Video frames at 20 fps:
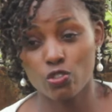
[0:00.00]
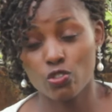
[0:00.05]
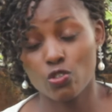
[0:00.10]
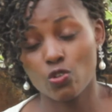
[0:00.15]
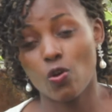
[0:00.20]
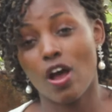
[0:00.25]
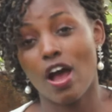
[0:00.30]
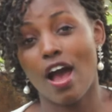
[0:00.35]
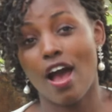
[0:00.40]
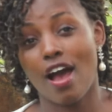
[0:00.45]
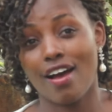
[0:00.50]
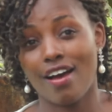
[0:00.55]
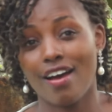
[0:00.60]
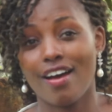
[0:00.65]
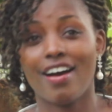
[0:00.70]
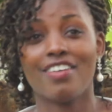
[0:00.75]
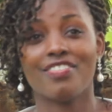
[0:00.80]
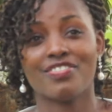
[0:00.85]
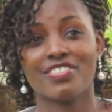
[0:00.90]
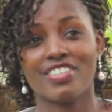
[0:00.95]
So
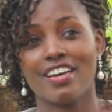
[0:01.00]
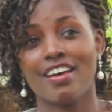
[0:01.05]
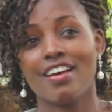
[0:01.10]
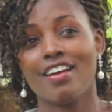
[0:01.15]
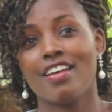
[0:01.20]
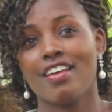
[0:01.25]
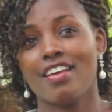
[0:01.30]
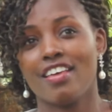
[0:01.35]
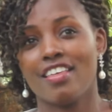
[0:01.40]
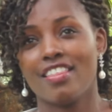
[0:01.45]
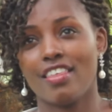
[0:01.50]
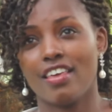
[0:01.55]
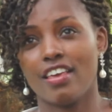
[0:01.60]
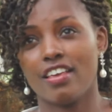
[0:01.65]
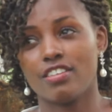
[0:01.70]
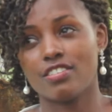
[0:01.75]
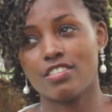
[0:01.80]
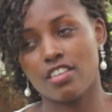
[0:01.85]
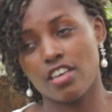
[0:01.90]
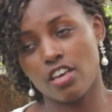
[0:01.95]
after they
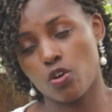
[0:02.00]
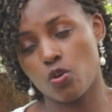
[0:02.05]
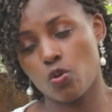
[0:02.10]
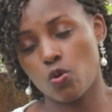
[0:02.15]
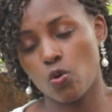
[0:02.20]
say